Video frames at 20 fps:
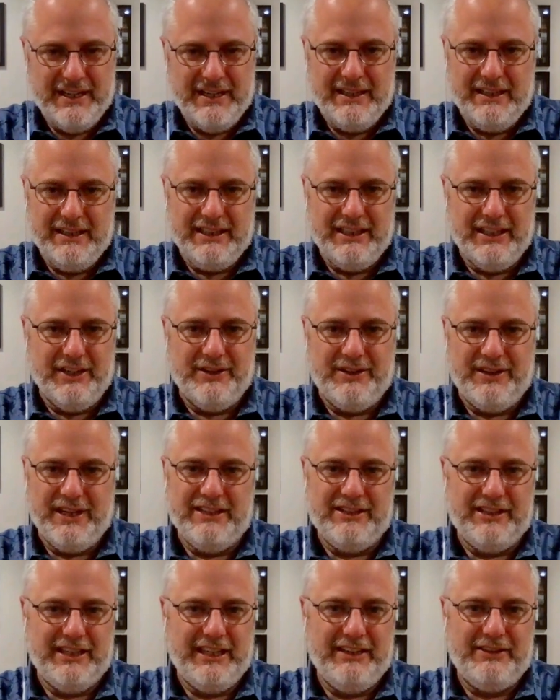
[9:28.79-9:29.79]
you know,
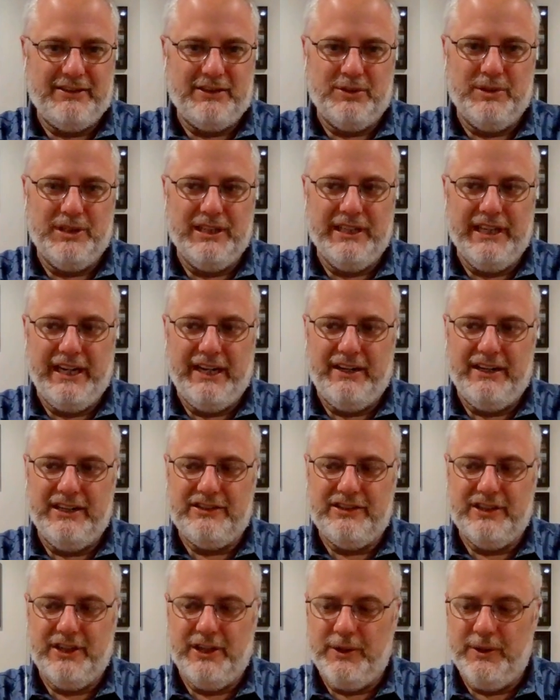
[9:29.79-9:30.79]
things that he threw in there. And
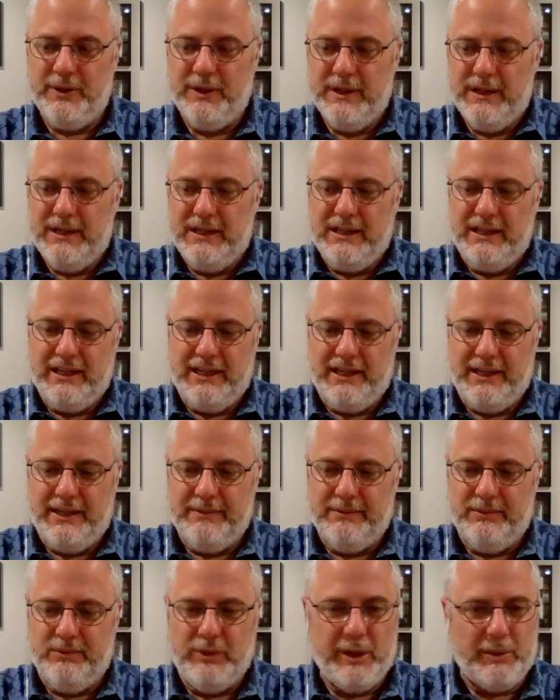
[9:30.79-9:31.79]
so
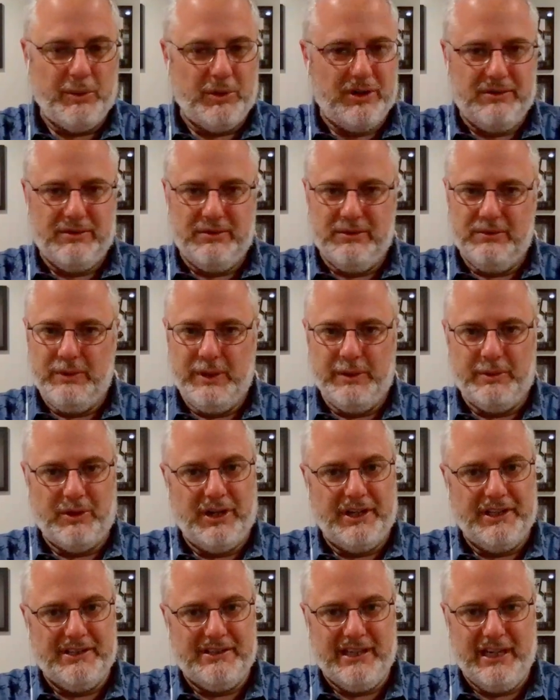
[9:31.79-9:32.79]
we were
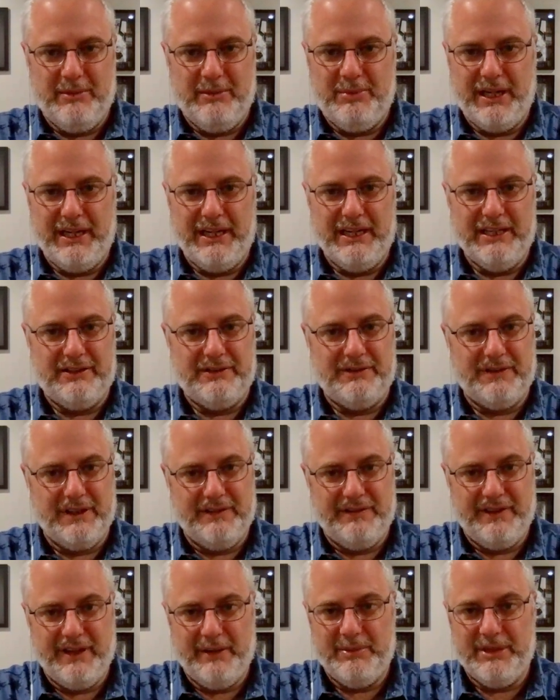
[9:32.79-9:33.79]
on the same page from the
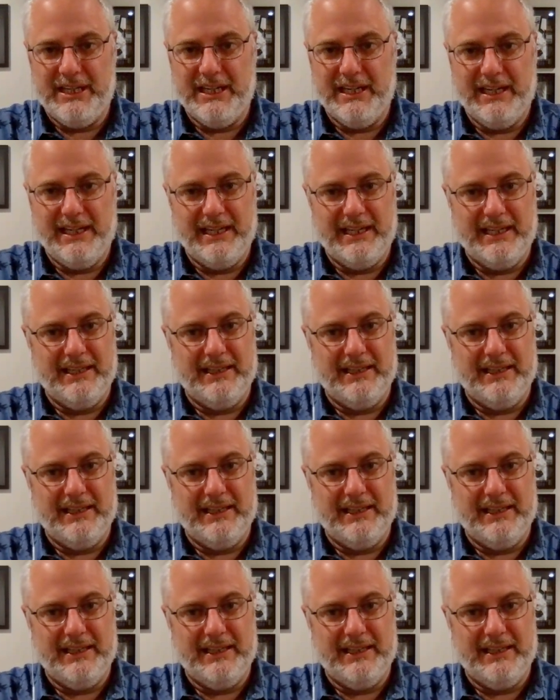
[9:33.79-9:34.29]
very beginning.